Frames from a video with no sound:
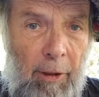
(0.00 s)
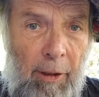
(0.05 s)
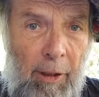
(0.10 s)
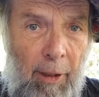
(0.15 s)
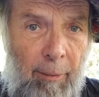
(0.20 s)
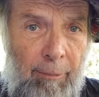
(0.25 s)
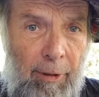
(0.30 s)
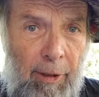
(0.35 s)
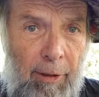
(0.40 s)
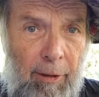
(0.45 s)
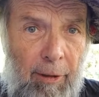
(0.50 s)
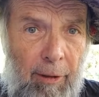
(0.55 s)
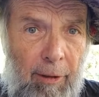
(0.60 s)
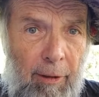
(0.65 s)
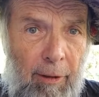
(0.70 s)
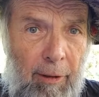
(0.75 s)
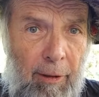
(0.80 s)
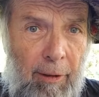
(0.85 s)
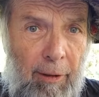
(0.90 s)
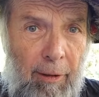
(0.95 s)
I mean,
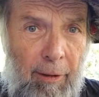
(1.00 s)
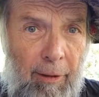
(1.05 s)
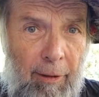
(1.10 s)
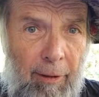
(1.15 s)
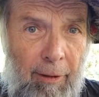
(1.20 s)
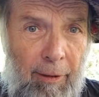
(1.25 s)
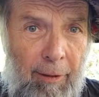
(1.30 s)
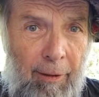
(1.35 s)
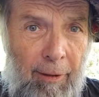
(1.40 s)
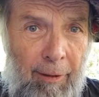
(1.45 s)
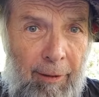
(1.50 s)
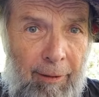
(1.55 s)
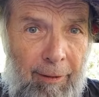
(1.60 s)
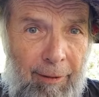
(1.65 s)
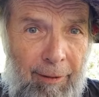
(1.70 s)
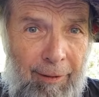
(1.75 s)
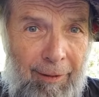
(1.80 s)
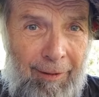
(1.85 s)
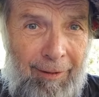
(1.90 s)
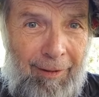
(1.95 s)
and
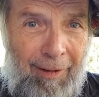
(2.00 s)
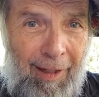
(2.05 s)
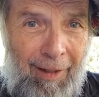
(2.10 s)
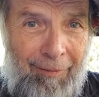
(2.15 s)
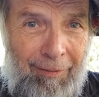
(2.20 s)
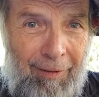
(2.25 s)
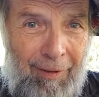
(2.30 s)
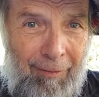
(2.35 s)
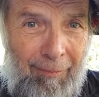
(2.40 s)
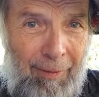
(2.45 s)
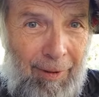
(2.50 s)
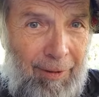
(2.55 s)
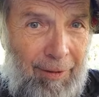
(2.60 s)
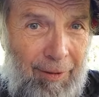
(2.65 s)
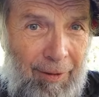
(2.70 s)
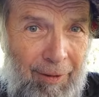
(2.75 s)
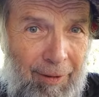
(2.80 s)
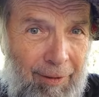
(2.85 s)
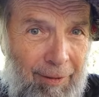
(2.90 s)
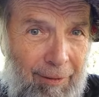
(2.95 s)
after you've been
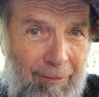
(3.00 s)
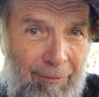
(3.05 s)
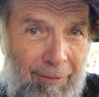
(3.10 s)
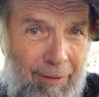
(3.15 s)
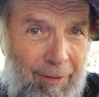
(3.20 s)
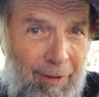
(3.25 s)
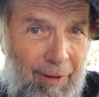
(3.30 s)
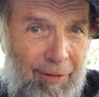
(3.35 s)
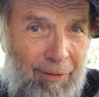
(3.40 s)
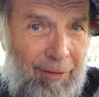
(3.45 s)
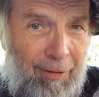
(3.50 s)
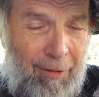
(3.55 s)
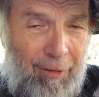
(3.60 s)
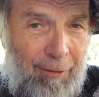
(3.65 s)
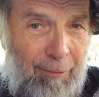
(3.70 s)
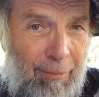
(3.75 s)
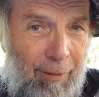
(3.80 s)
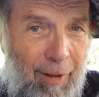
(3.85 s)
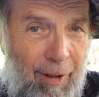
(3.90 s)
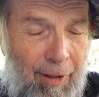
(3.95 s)
to India, you realize these
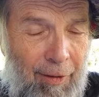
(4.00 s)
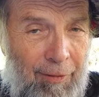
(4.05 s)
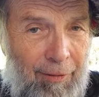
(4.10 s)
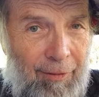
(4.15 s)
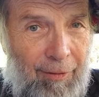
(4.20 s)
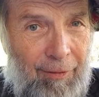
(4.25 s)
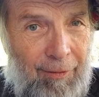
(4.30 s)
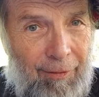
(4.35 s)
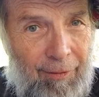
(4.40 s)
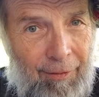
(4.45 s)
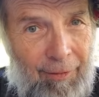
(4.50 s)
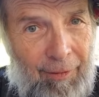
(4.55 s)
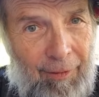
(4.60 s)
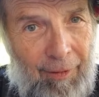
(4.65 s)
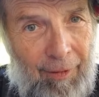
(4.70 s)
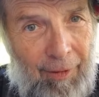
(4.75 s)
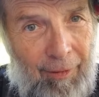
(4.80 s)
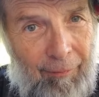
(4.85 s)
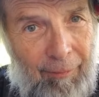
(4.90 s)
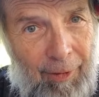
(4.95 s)
spices
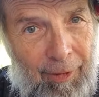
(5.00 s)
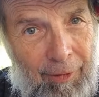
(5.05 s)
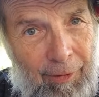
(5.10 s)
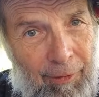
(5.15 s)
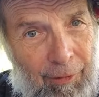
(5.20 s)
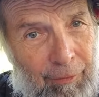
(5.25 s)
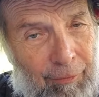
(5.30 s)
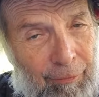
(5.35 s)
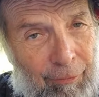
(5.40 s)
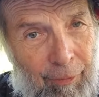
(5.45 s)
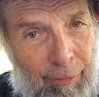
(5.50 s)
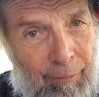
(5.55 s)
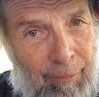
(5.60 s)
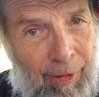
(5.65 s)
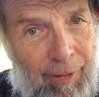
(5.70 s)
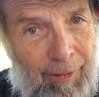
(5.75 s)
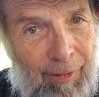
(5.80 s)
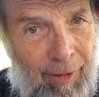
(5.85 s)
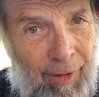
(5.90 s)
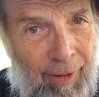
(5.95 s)
have been used for
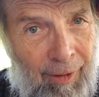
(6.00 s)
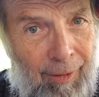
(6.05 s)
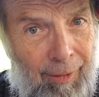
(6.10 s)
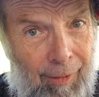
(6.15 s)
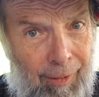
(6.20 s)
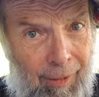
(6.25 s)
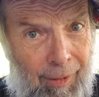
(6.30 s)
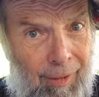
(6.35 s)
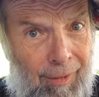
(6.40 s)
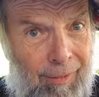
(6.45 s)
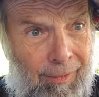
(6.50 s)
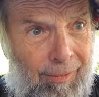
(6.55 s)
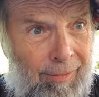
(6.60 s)
millennia